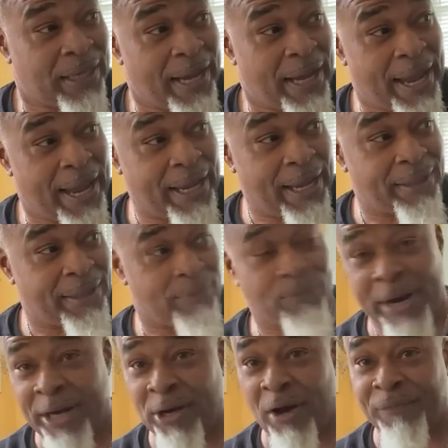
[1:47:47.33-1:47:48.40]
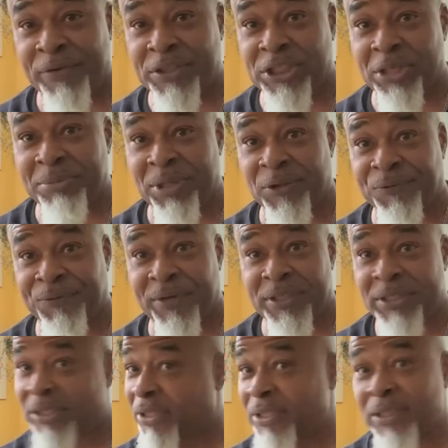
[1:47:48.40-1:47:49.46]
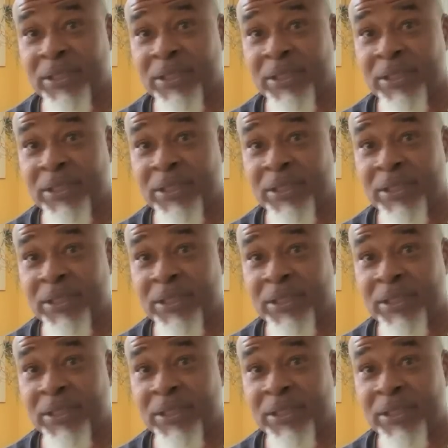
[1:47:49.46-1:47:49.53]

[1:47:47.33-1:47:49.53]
and Randolph and Jimmy is fishing?